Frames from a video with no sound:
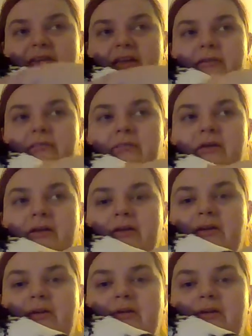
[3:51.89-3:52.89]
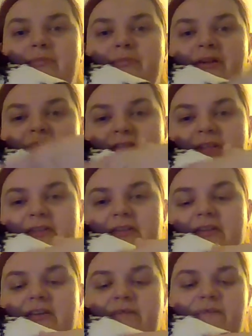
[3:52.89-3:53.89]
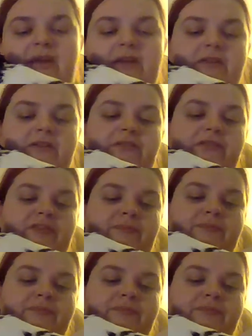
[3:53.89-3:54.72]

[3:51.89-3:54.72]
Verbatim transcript: him, but she's enough maintenance.